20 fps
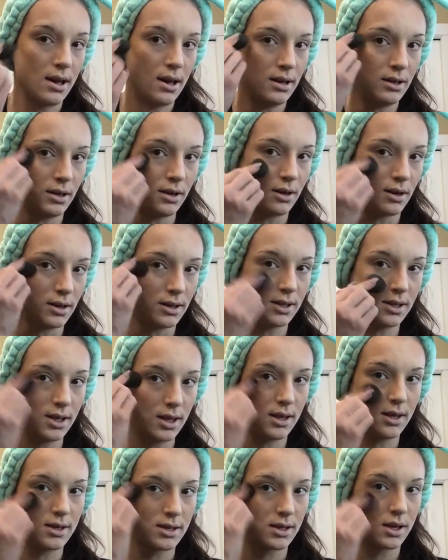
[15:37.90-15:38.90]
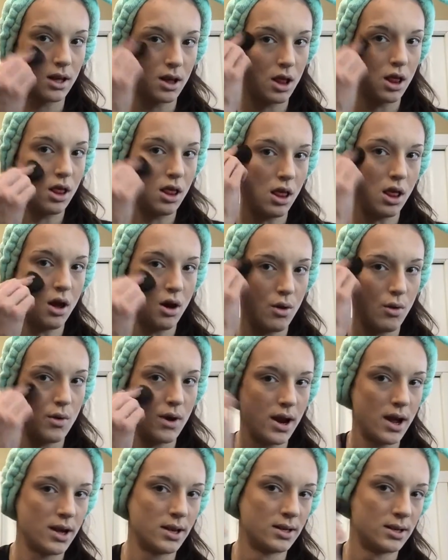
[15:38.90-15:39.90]
And you're going to see this
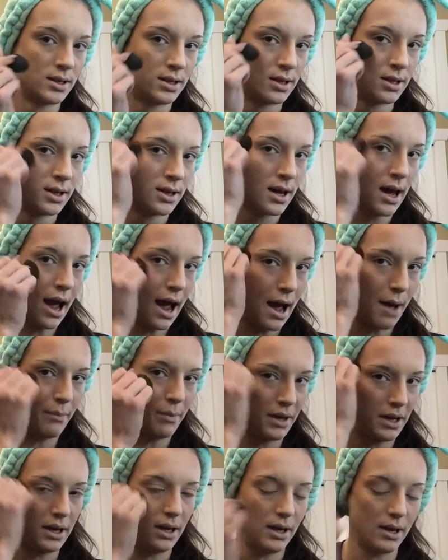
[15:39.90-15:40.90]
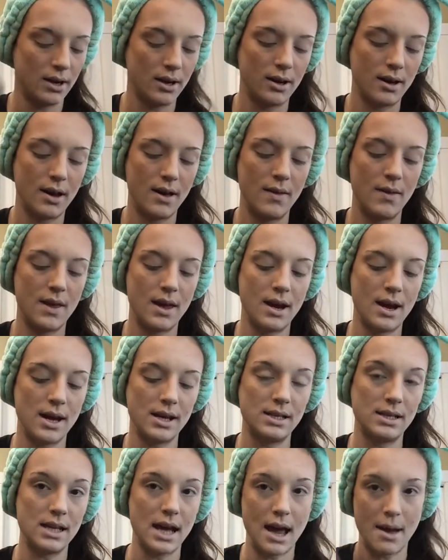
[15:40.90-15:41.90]
glowness happen here. And then
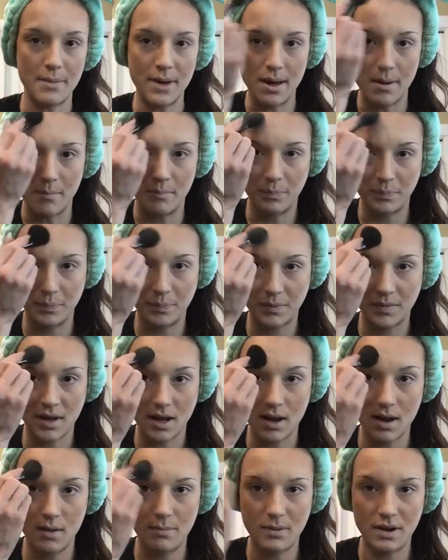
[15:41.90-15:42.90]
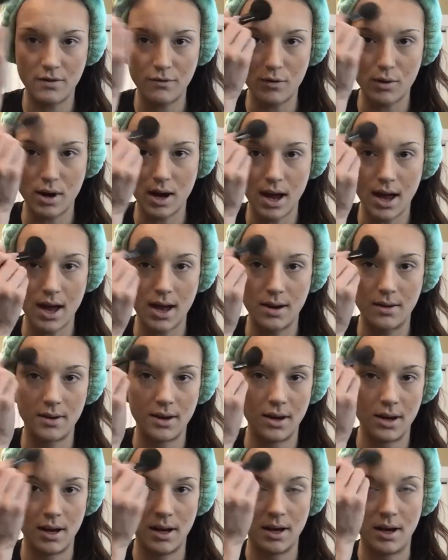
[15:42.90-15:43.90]
I dab it on my forehead,
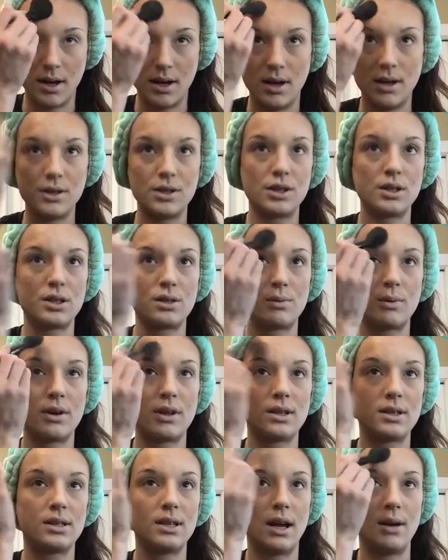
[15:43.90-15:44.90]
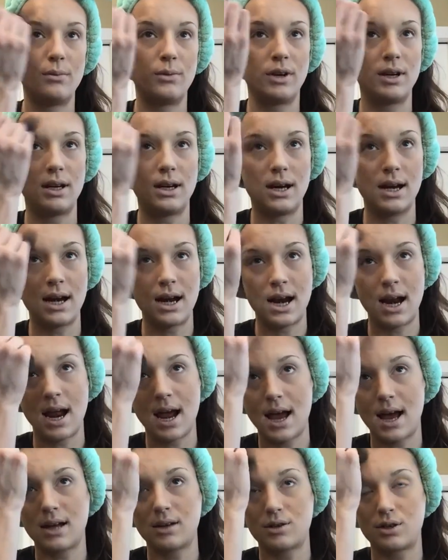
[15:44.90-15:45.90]
just where the sun would
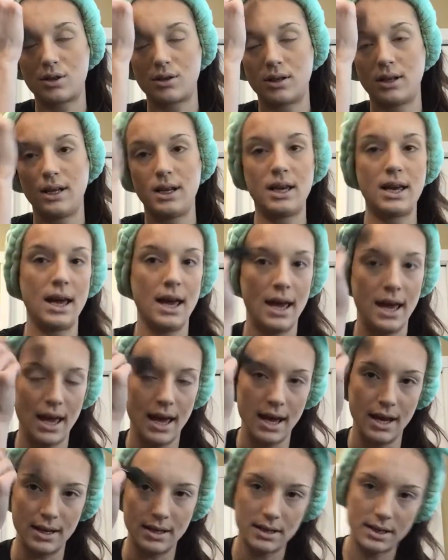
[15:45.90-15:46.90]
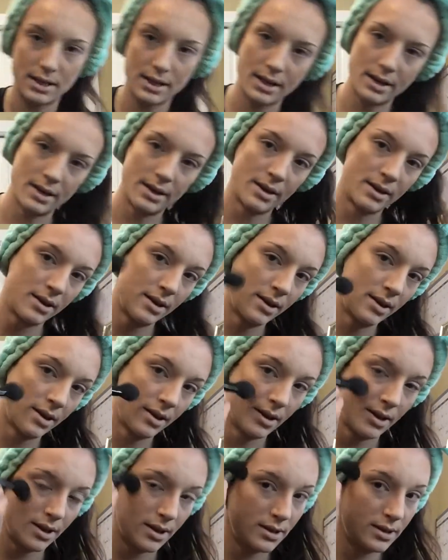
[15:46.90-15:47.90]
naturally hit.
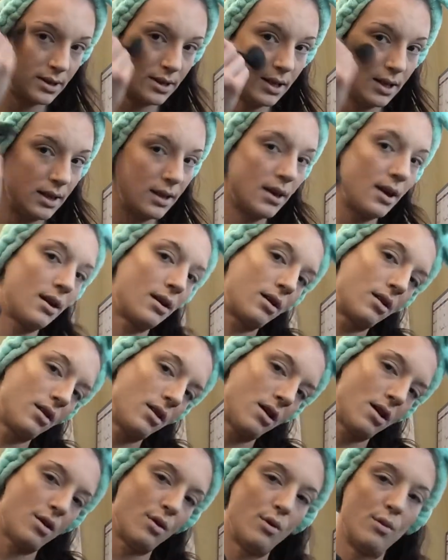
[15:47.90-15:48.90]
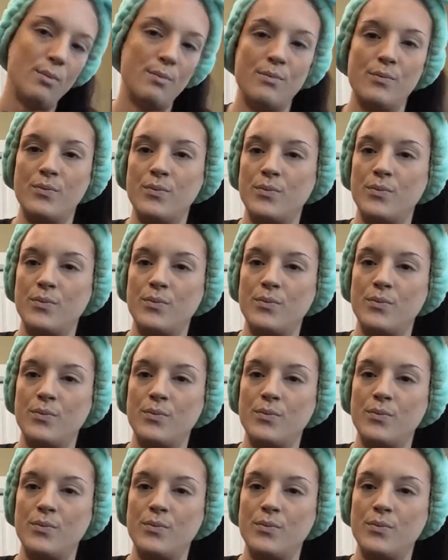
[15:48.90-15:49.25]
See that glow?